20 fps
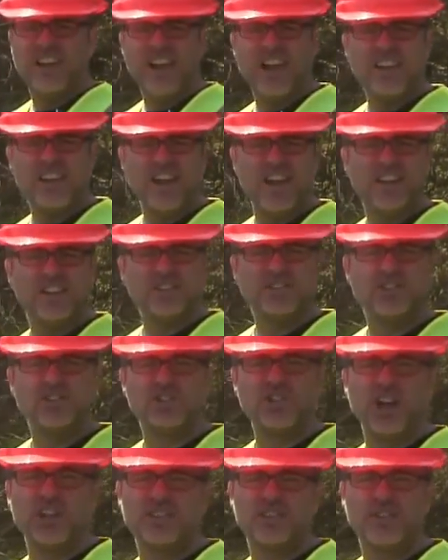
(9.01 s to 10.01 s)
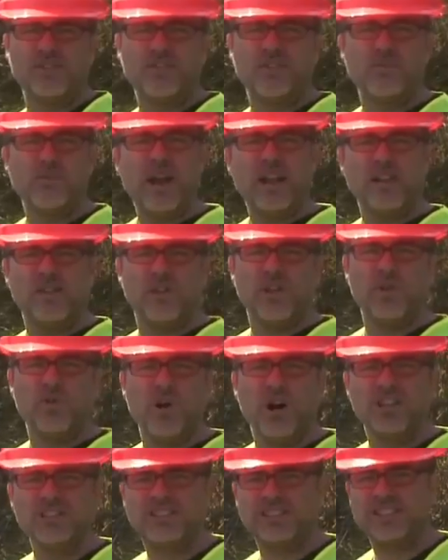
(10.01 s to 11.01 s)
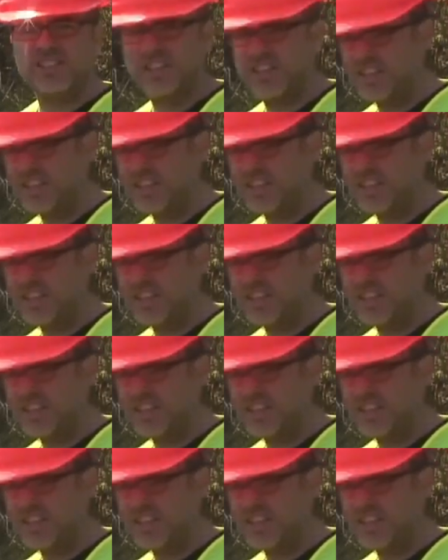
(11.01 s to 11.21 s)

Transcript: Hey there, this is Justin from Anything Once,